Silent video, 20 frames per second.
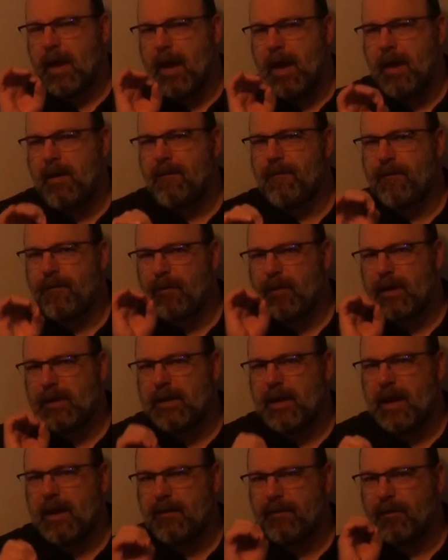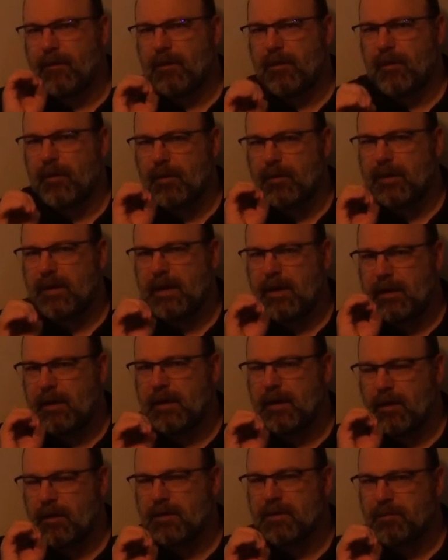every day for 13
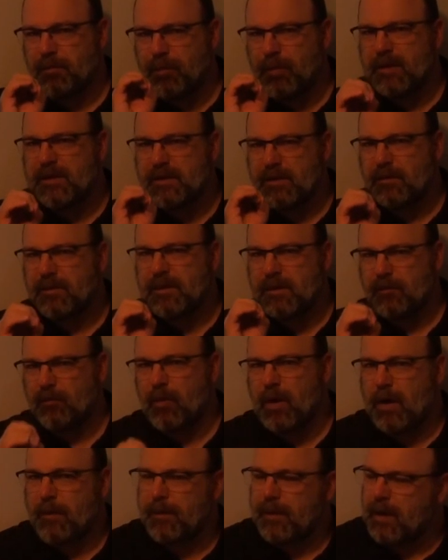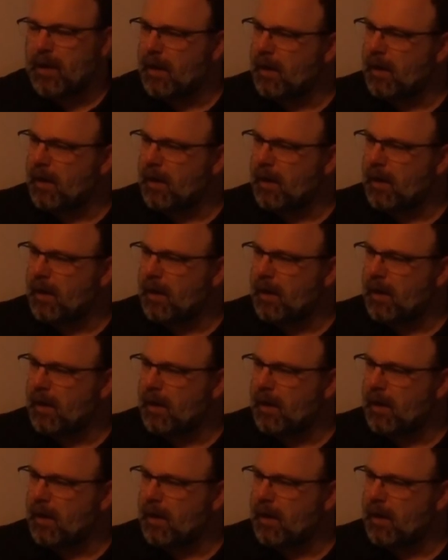years, prisoners at Robben